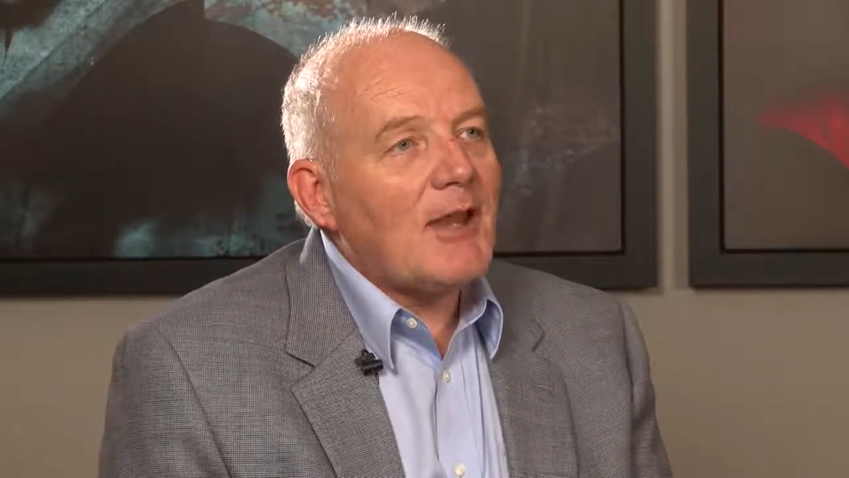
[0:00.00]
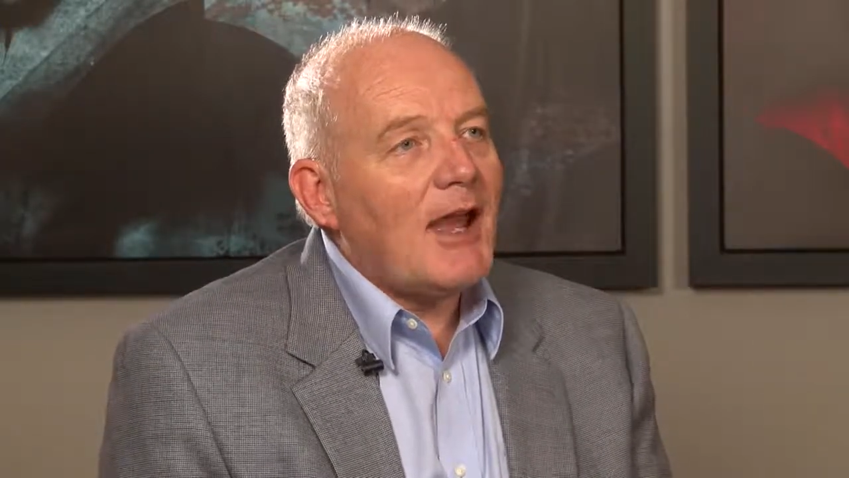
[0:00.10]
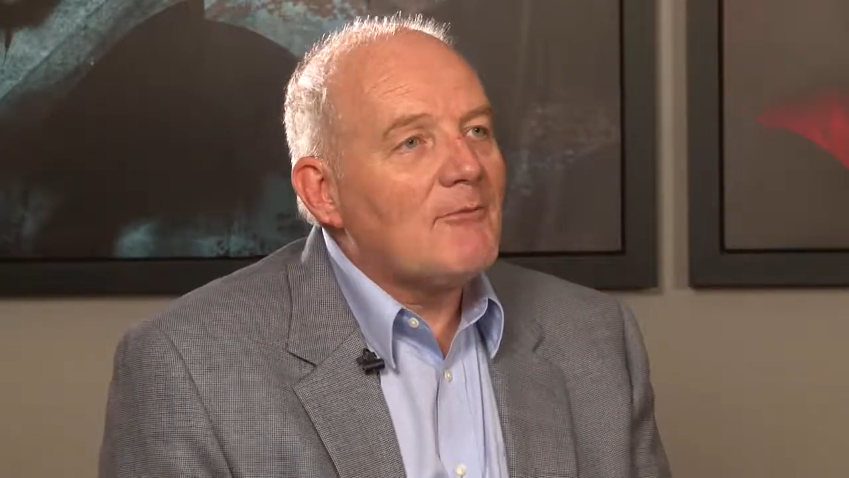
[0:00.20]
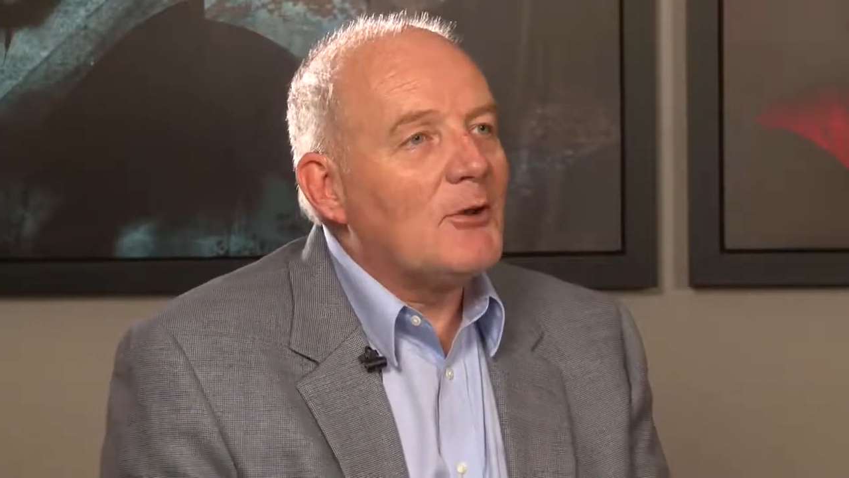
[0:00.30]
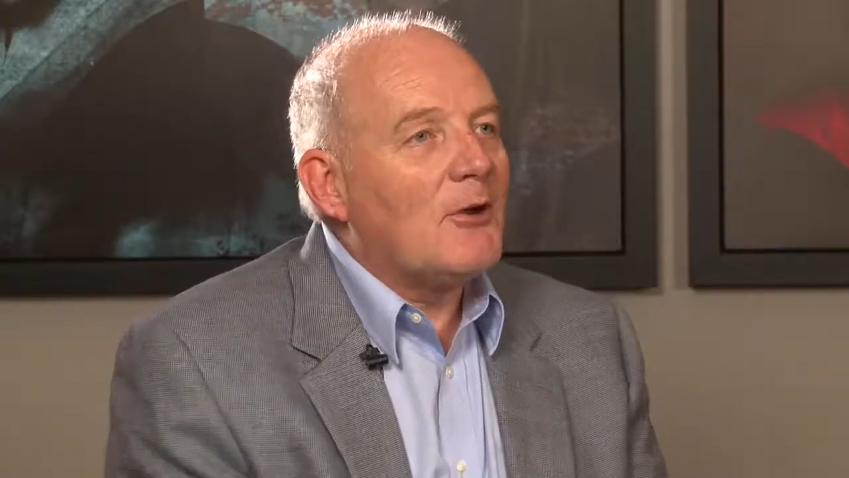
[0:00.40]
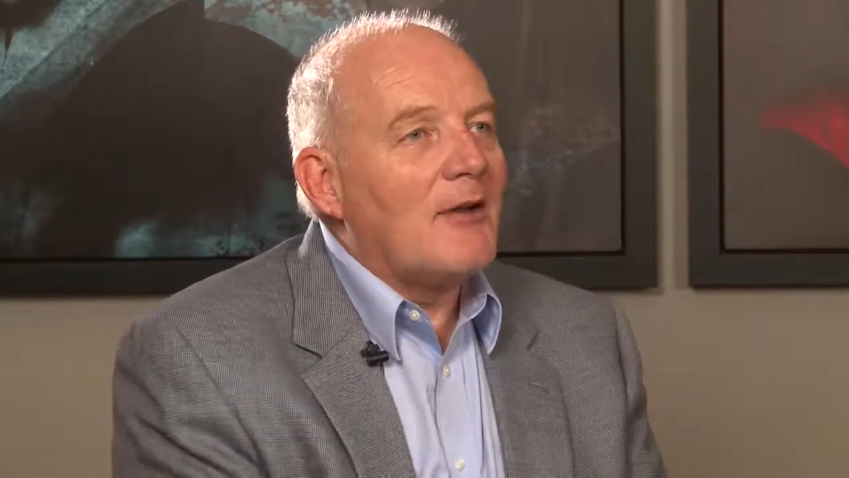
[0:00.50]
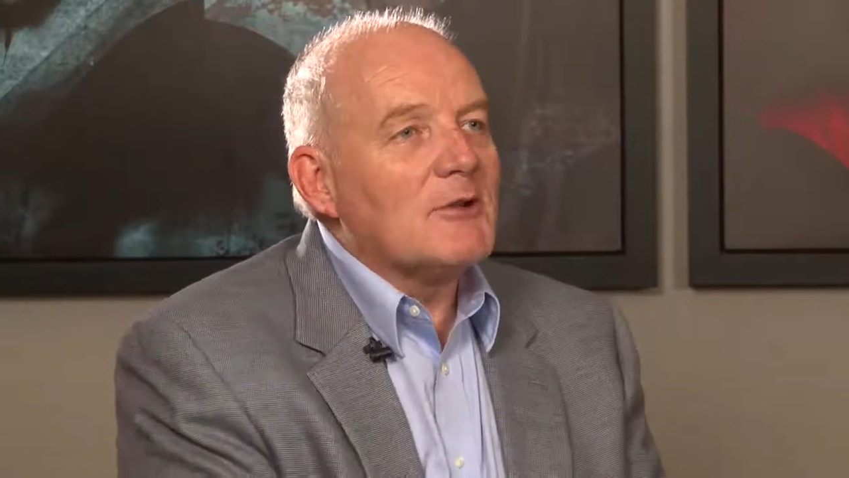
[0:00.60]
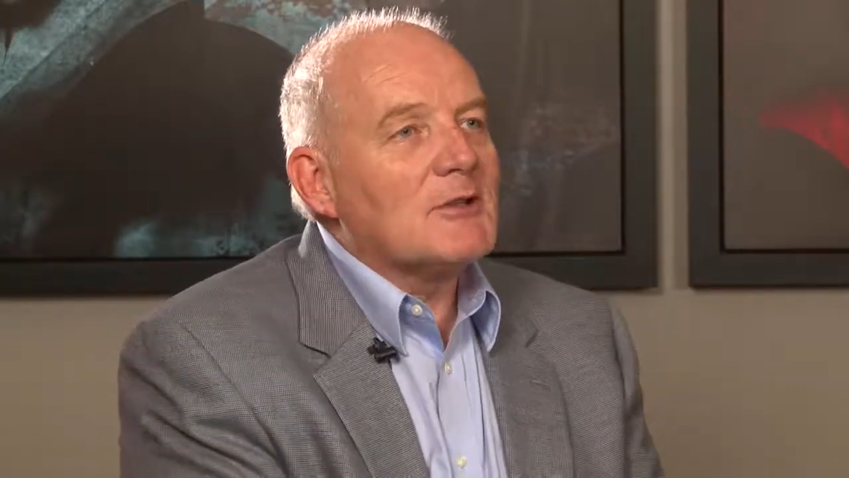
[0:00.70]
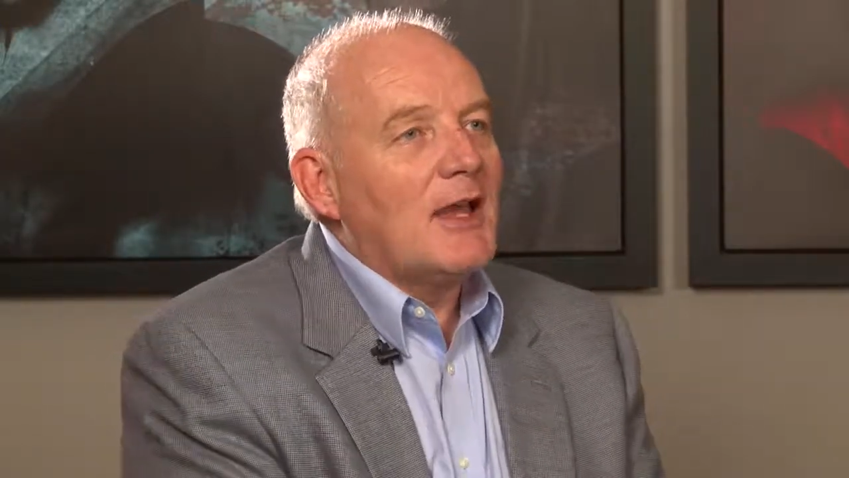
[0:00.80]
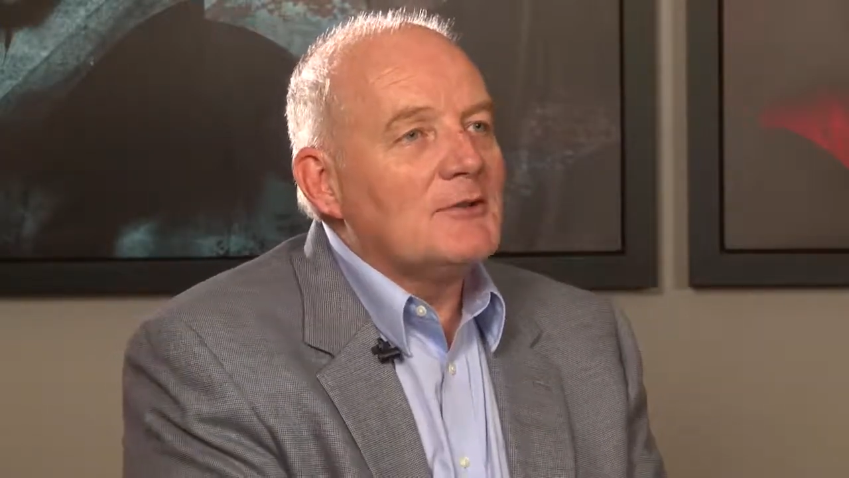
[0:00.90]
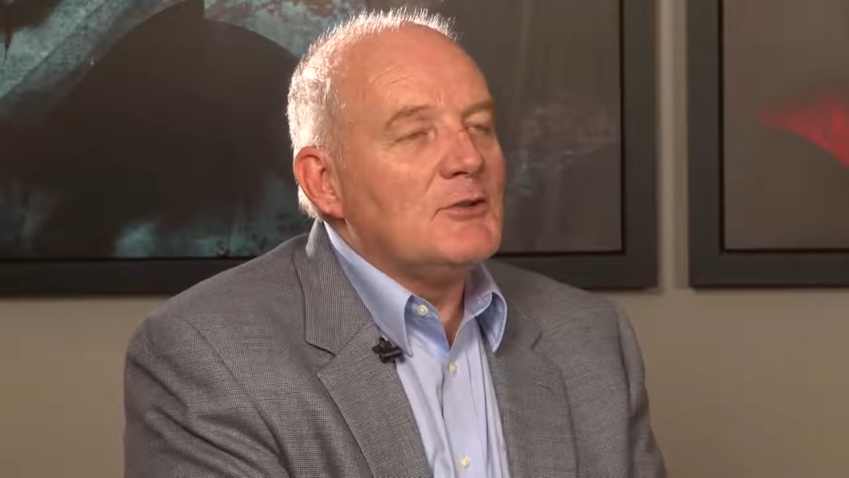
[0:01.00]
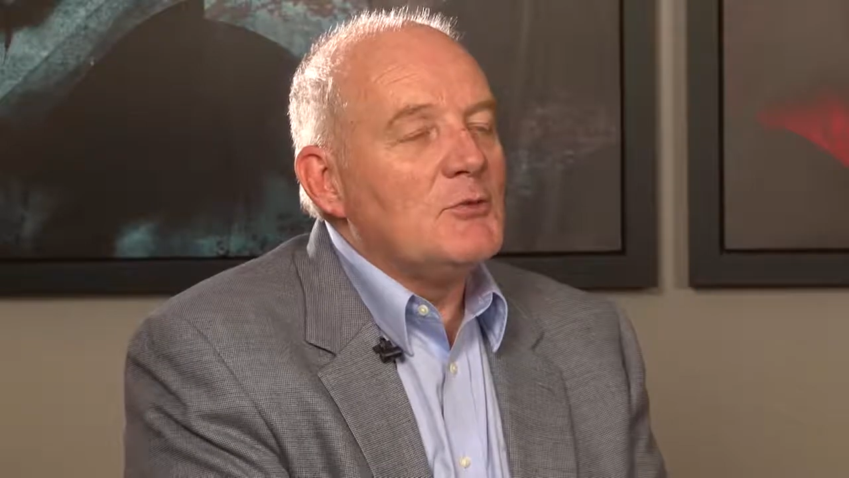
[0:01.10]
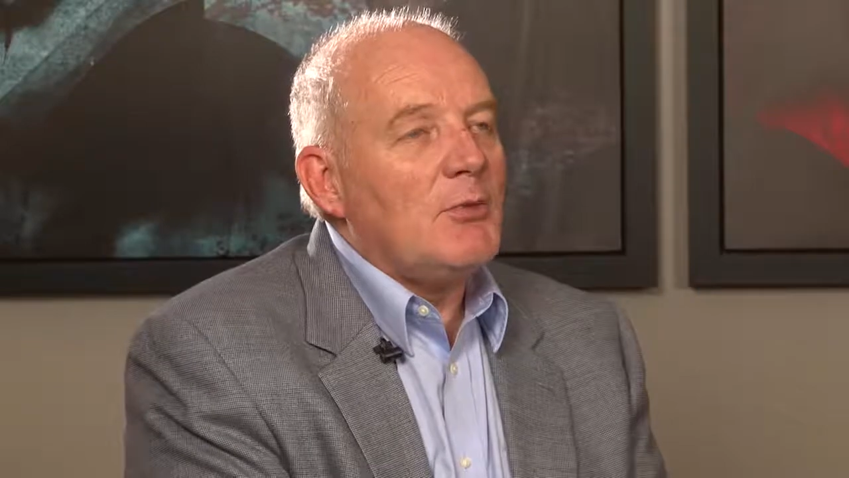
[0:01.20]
to have the Driver's License